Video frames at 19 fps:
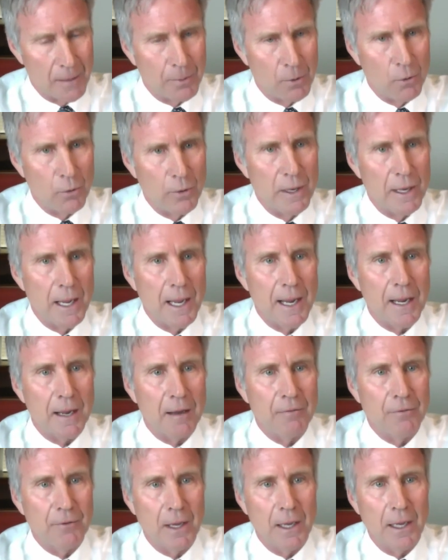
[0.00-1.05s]
we
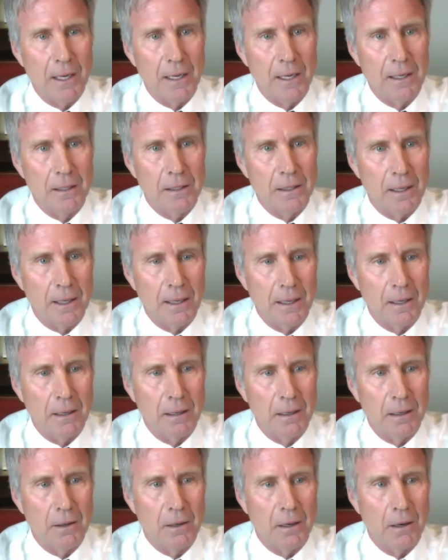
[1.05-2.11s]
have a
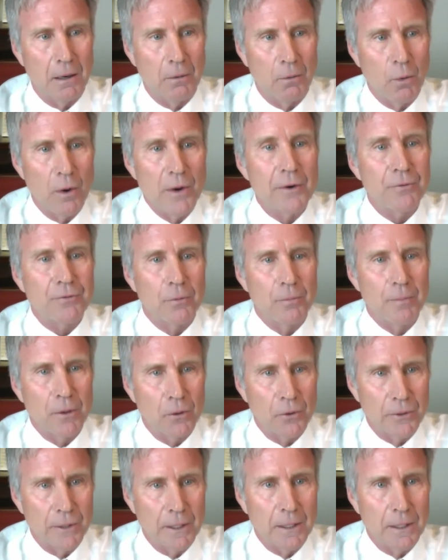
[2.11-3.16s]
wonderful
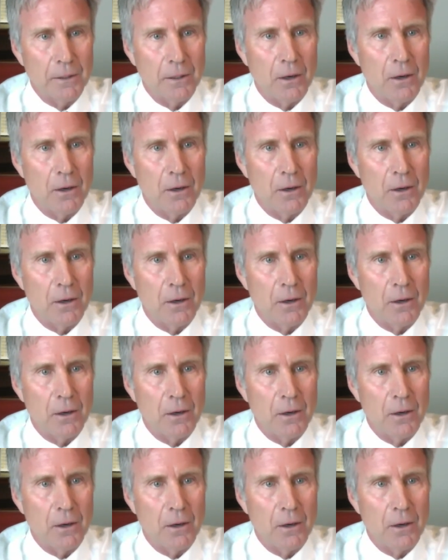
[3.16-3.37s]
building